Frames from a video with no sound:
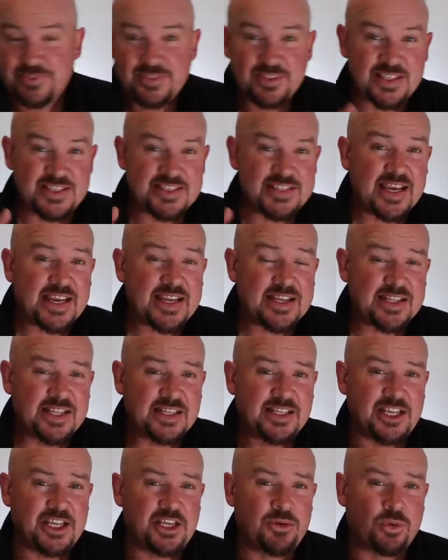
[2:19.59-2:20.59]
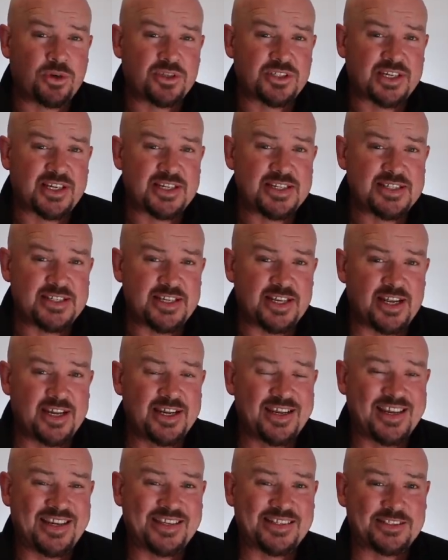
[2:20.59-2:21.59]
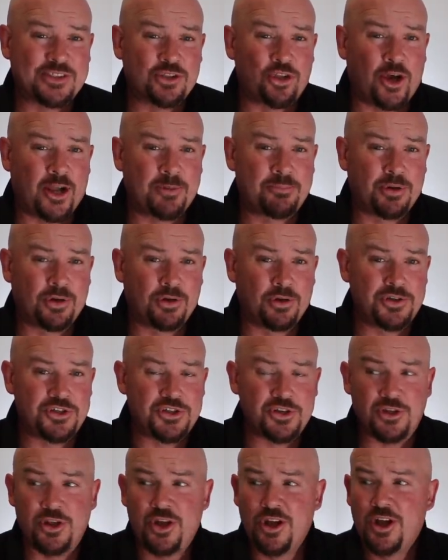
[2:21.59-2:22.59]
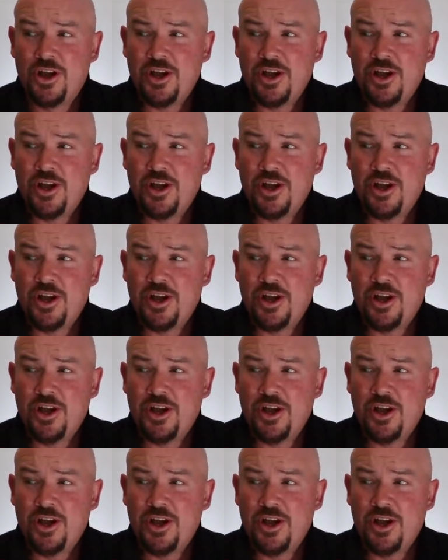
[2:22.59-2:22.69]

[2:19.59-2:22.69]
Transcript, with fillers: The second thing that you want to consider is light pollution.